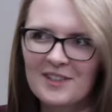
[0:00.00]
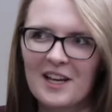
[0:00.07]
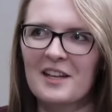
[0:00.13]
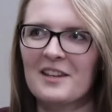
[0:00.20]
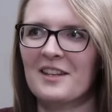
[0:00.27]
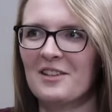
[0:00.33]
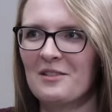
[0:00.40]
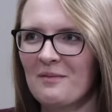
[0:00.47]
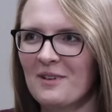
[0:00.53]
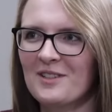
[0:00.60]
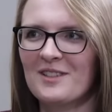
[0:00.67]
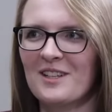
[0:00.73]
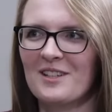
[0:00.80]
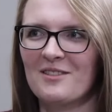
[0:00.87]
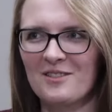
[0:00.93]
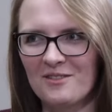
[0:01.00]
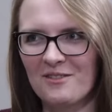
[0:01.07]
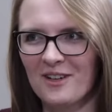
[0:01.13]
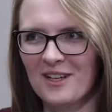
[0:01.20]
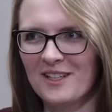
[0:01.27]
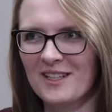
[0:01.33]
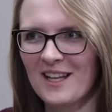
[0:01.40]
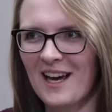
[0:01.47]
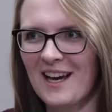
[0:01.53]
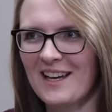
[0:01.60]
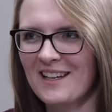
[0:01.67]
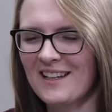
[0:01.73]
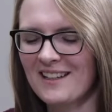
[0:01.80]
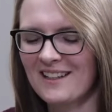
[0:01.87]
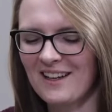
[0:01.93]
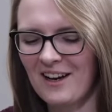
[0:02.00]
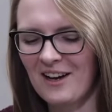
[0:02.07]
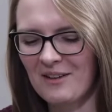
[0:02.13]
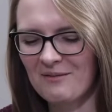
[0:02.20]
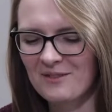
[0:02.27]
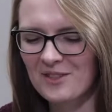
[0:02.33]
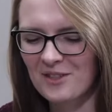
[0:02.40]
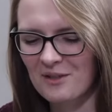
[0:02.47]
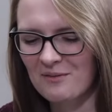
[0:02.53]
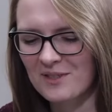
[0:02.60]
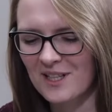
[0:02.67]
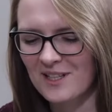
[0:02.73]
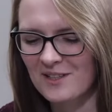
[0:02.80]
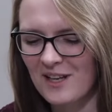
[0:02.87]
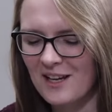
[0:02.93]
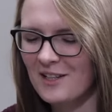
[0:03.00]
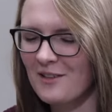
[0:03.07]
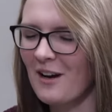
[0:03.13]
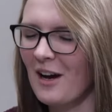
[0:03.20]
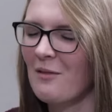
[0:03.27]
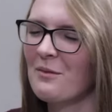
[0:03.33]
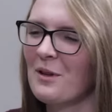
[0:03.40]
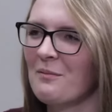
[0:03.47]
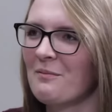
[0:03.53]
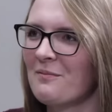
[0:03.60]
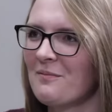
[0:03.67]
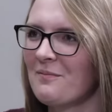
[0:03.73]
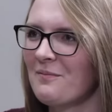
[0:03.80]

I think you mentioned that you do run into that circumstance. How do you help them?